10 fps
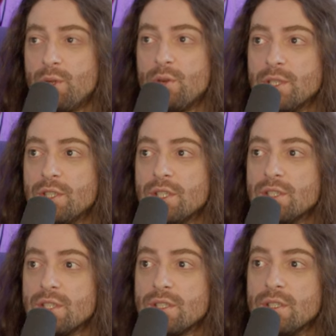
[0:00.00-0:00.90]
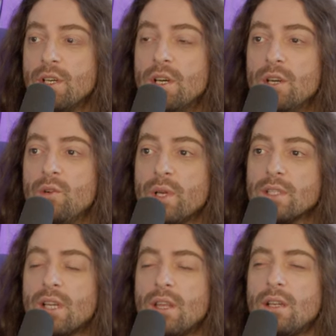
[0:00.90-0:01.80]
pure machine just
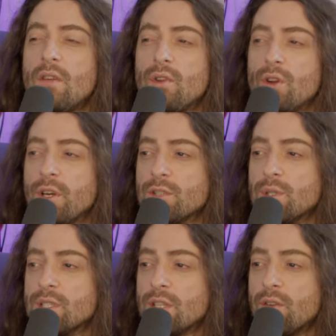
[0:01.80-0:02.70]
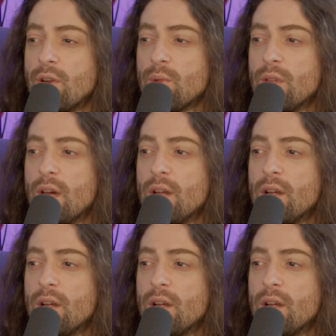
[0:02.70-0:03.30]
wins. I think David Deutsch would disagree with that.